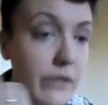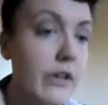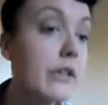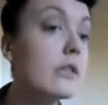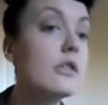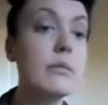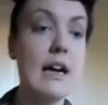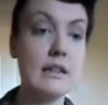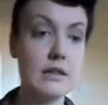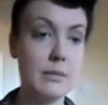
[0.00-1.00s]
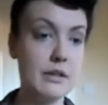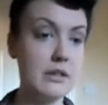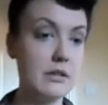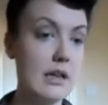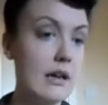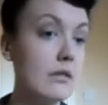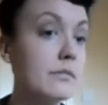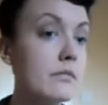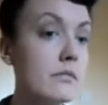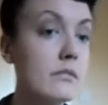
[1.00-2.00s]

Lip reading: We've used all mattes up until now,